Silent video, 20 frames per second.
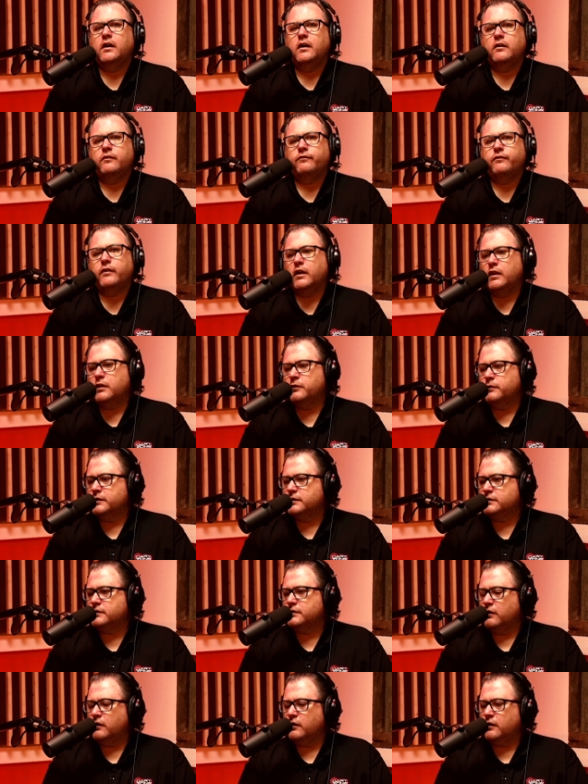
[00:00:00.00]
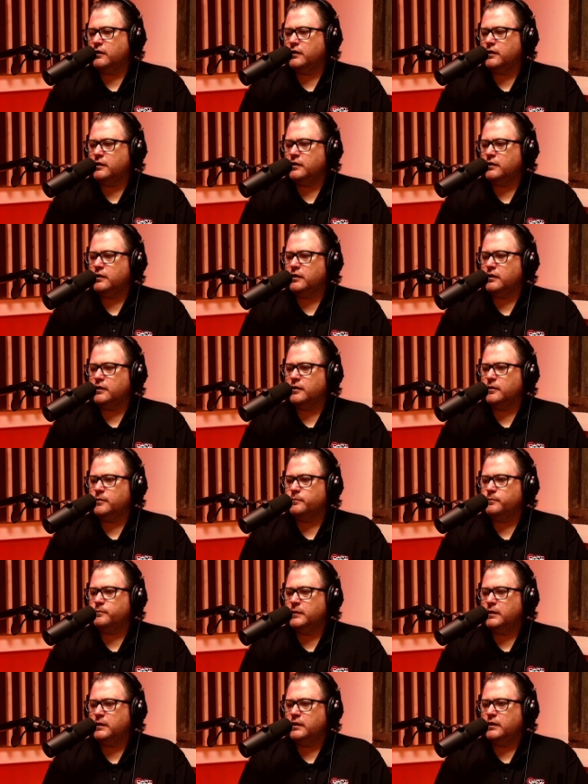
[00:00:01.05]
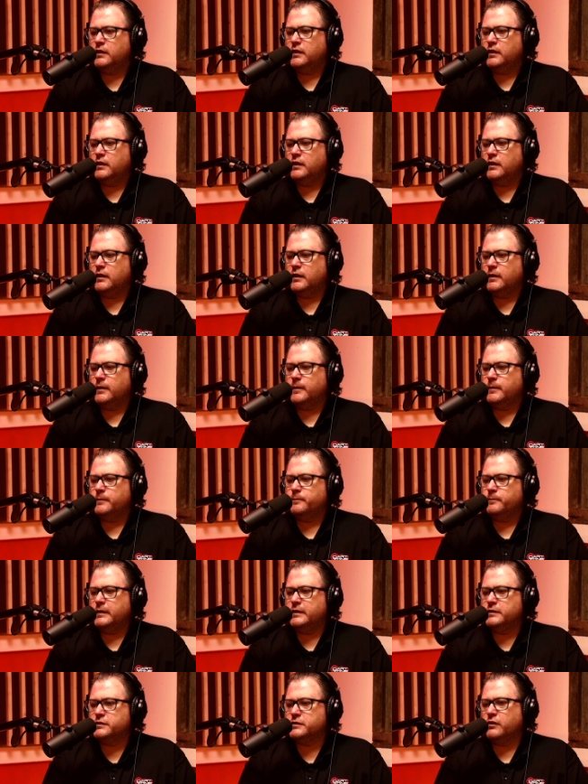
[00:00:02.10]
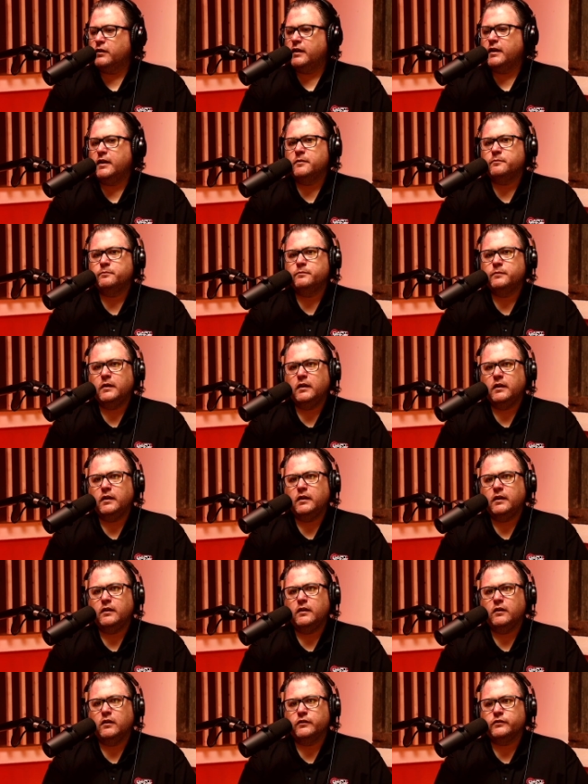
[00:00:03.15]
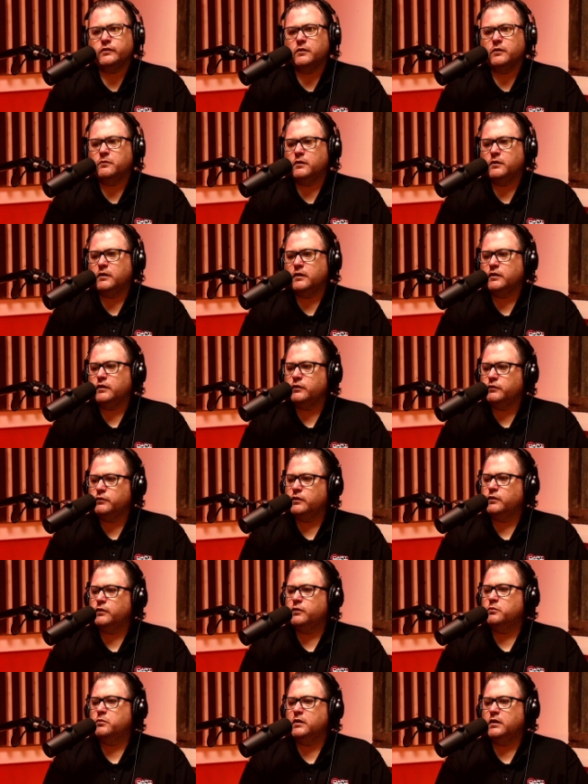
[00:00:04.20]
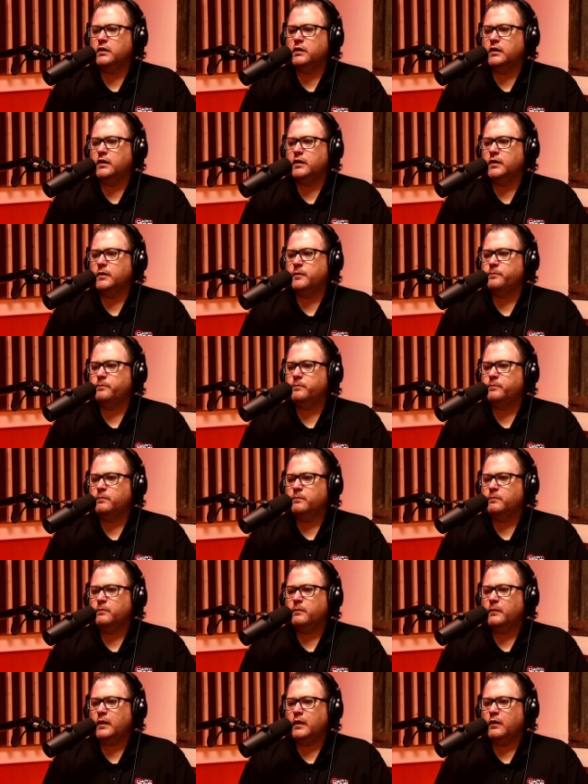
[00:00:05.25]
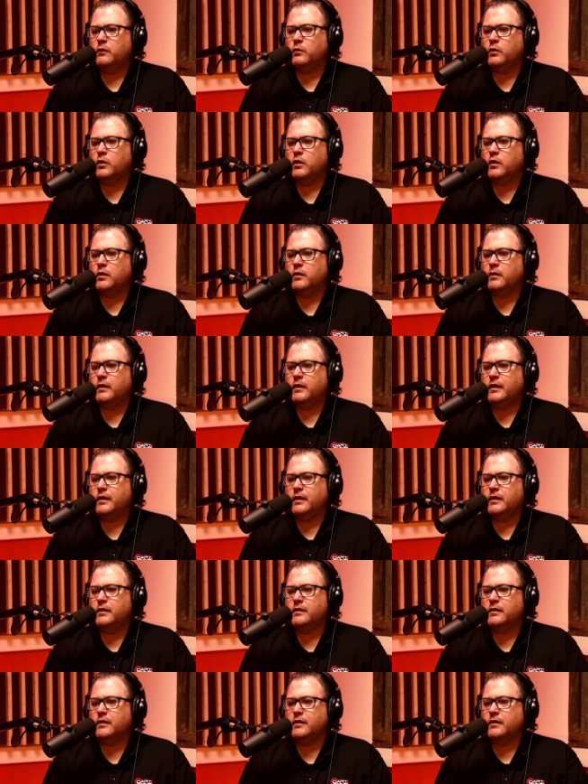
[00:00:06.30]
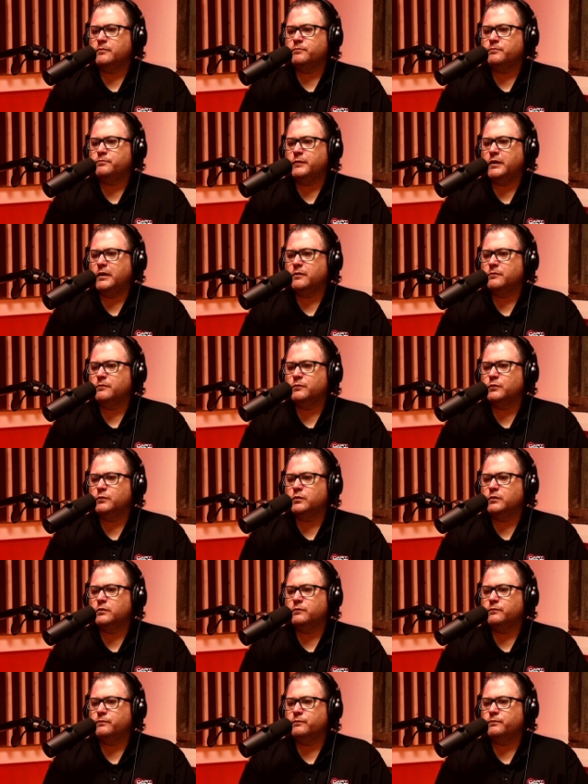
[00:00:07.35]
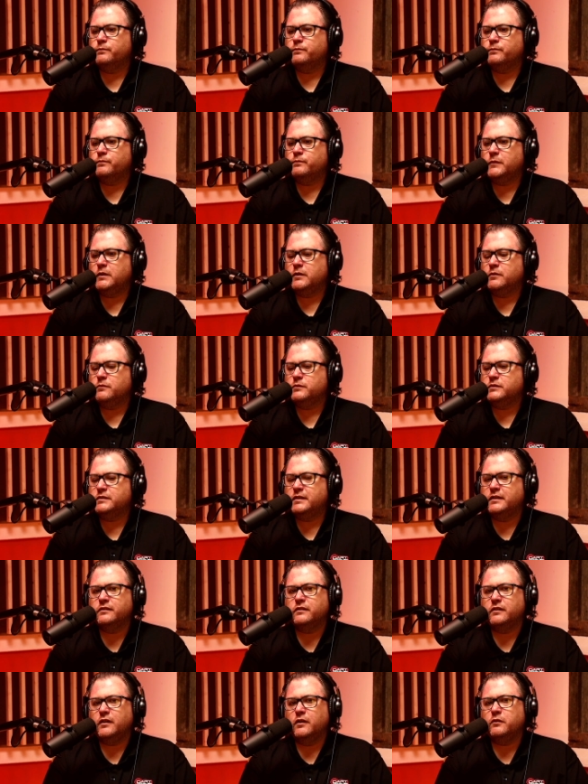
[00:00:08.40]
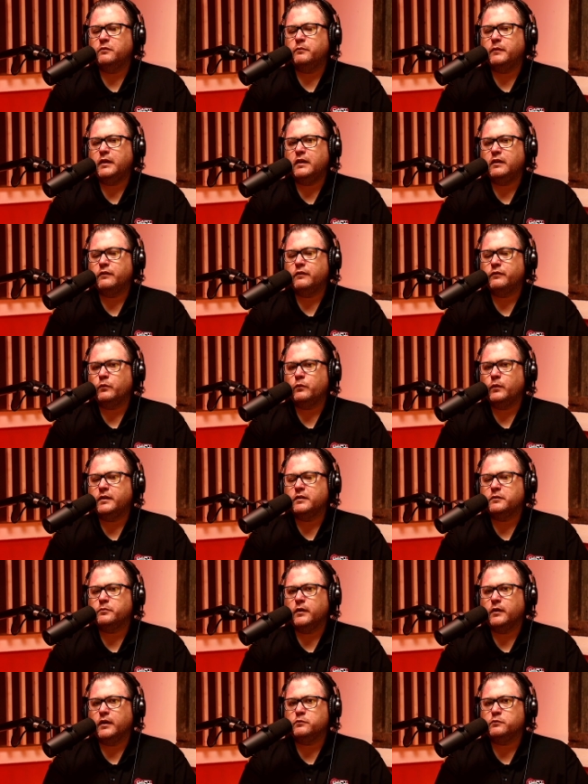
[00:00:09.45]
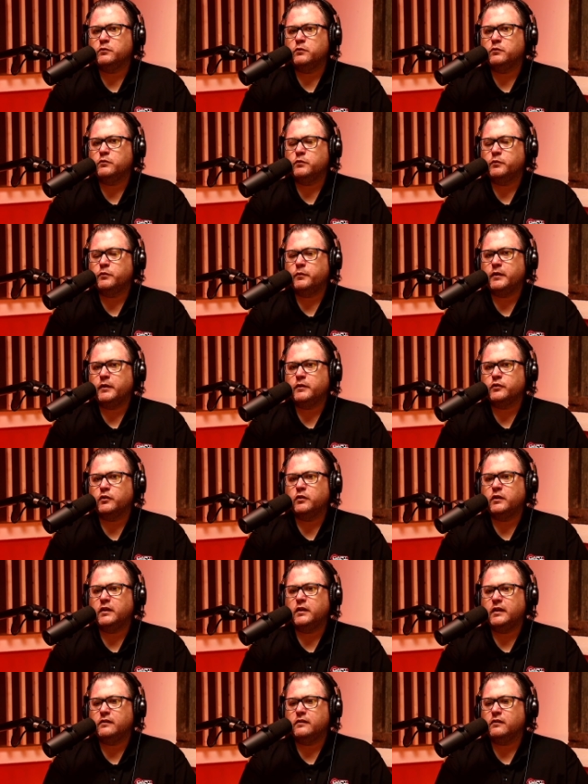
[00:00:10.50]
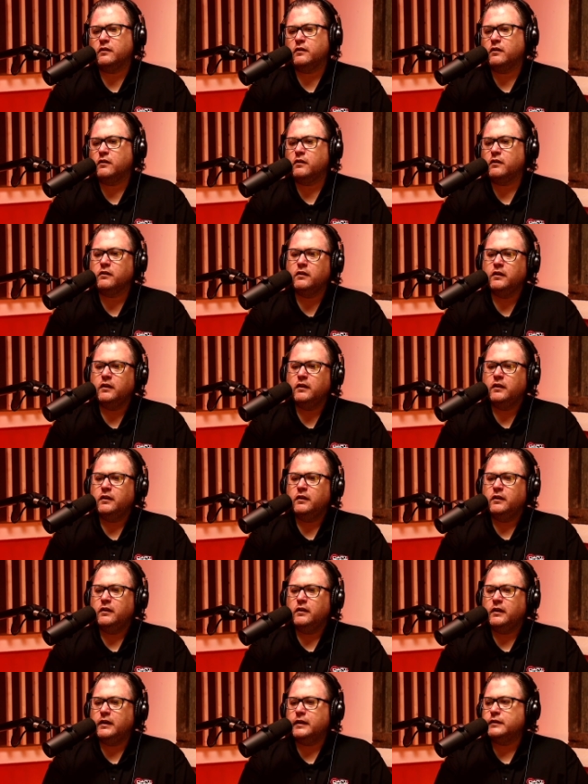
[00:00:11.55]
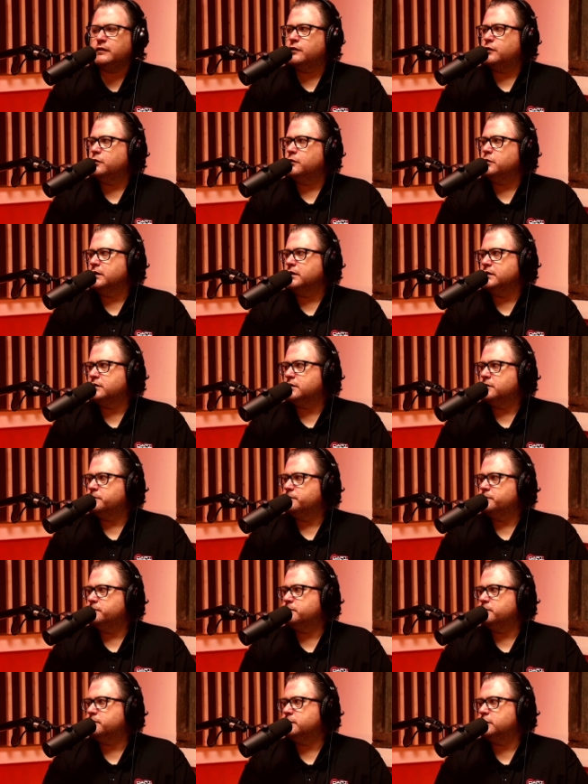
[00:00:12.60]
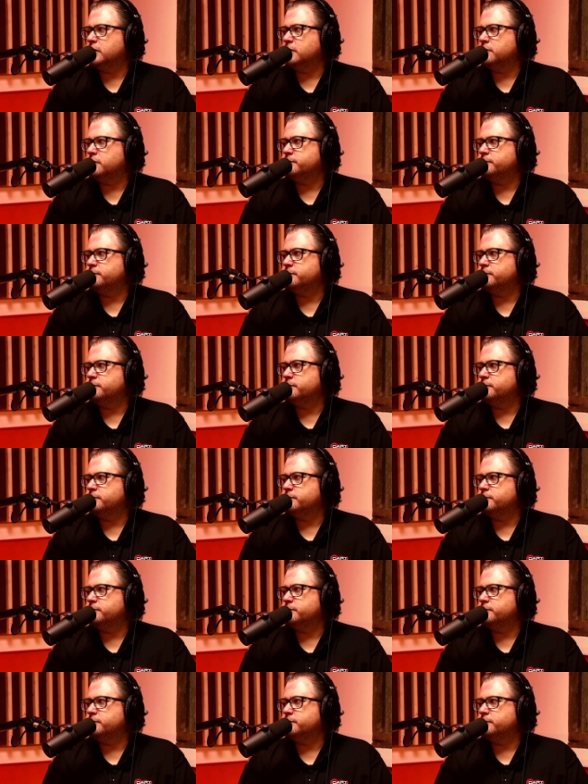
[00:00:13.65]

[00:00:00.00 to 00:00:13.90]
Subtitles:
Follow us on Instagram and also on YouTube, we'll send us a note in many different ways possible. We'll make sure that gets on our to-do list. So